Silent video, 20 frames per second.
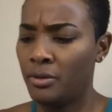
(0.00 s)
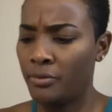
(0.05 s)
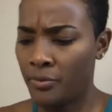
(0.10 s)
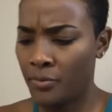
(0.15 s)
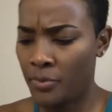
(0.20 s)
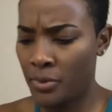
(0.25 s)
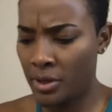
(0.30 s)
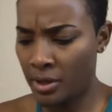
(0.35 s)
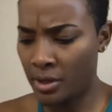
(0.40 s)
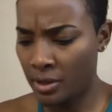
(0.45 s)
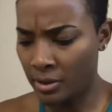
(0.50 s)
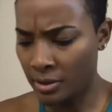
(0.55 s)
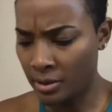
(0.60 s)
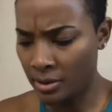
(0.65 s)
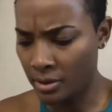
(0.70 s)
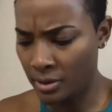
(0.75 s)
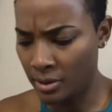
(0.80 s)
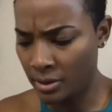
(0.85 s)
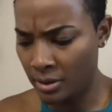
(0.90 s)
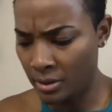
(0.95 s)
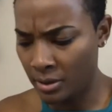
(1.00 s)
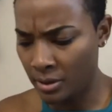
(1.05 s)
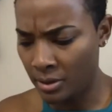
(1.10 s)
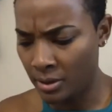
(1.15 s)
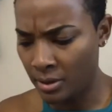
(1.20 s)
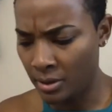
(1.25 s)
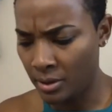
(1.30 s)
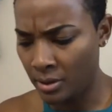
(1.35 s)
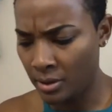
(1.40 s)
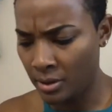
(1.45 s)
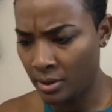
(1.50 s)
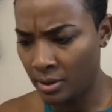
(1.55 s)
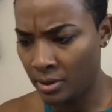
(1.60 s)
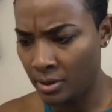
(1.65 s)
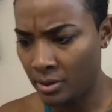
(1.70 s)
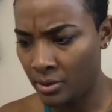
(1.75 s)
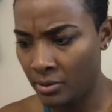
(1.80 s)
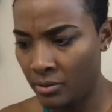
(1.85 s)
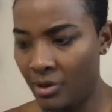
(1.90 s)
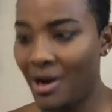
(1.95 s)
Bring.
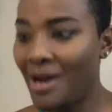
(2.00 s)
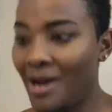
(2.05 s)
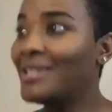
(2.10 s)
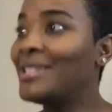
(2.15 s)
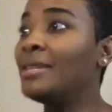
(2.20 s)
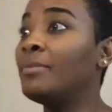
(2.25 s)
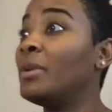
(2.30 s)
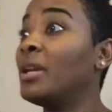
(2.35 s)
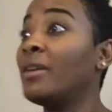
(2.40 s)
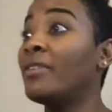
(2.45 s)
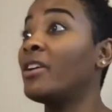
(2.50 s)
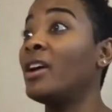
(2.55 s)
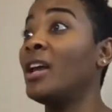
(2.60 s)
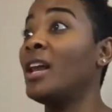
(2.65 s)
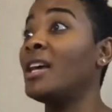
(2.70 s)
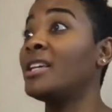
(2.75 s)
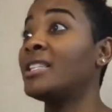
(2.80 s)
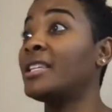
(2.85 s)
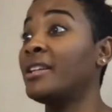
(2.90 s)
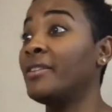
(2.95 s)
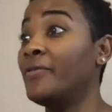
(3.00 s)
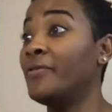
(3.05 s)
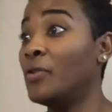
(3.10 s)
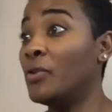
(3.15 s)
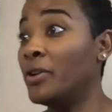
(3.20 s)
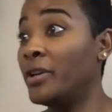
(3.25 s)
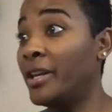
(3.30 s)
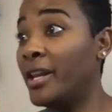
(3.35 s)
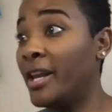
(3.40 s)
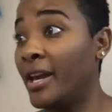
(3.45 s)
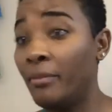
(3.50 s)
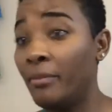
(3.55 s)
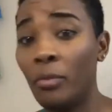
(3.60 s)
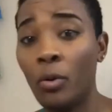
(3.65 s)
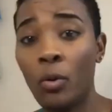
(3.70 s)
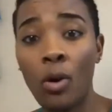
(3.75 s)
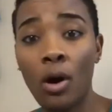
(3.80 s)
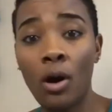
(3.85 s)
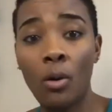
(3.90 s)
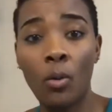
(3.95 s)
Right, we never realized that the phone dead. I
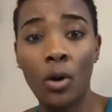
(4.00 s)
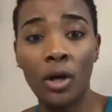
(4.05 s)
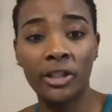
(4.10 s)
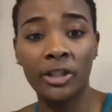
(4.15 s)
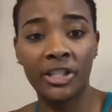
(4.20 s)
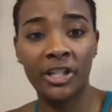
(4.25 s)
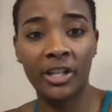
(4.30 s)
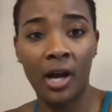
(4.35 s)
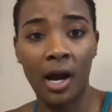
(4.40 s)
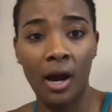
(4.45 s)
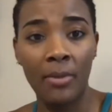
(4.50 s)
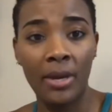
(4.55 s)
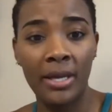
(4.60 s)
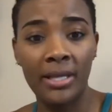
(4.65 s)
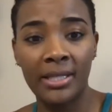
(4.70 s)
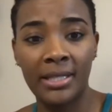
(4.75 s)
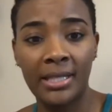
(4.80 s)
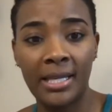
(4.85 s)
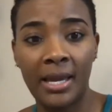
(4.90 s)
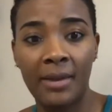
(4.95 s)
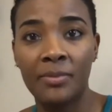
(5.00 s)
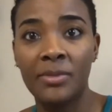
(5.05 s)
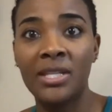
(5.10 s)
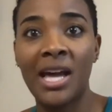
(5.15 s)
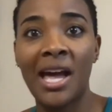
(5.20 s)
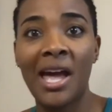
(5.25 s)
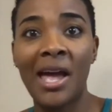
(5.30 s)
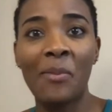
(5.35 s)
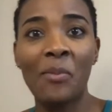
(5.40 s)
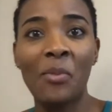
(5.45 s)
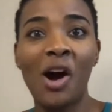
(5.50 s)
want to watch the comments same time.